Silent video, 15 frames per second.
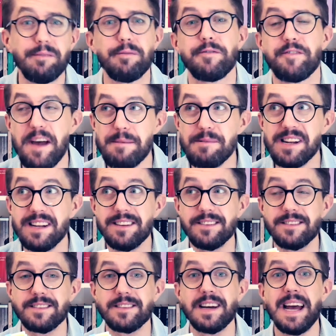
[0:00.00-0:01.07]

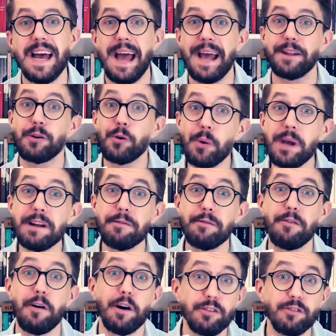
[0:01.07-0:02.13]
feminist and queer
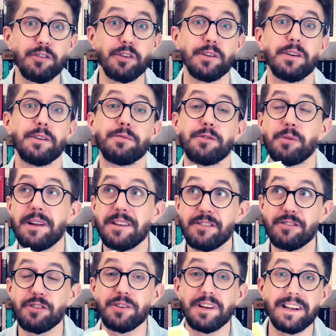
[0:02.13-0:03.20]
version of
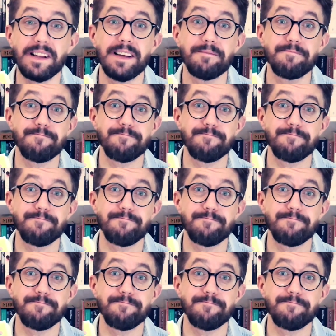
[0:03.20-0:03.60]
traditional